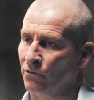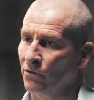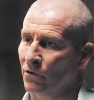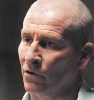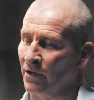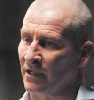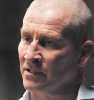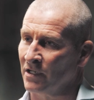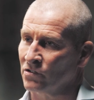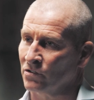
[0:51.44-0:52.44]
through the
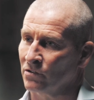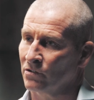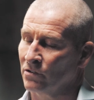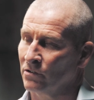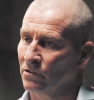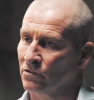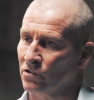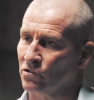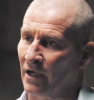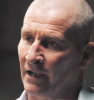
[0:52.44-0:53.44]
organisation
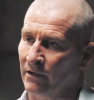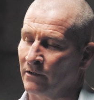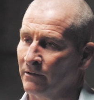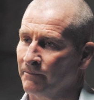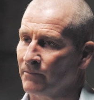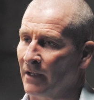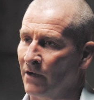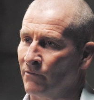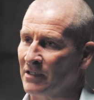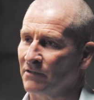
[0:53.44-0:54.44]
to try and
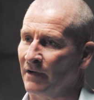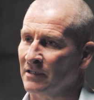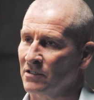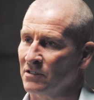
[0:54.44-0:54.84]
rectify